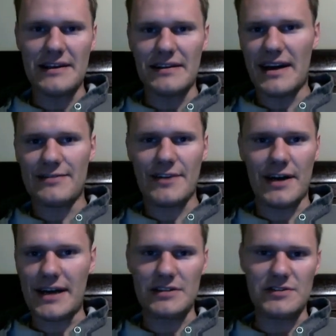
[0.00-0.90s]
and I
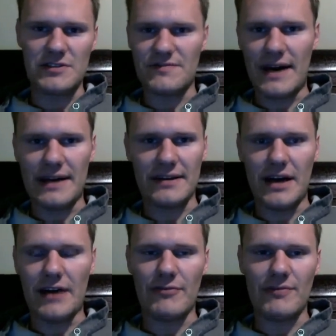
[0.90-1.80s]
thought I could just find
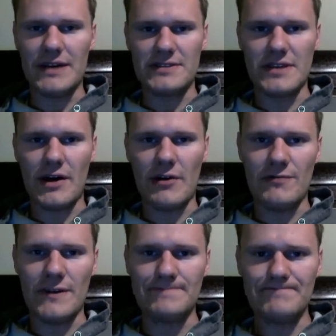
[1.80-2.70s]
God for
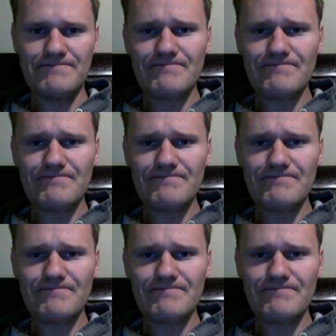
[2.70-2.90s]
myself. And